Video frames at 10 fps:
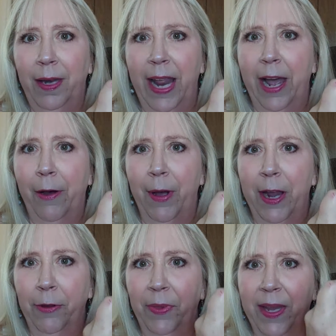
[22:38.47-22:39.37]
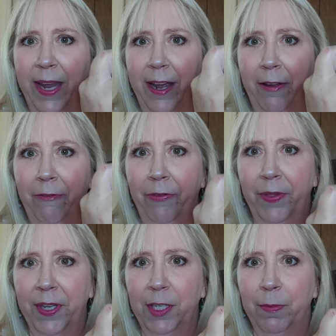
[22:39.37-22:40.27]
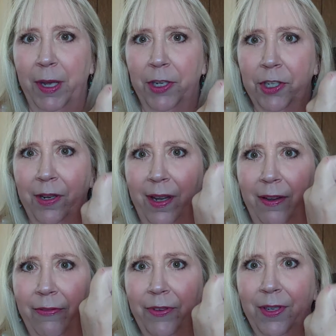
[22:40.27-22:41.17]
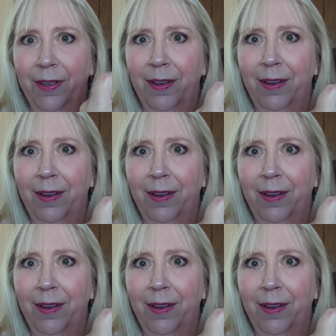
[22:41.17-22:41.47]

now I only have this much left,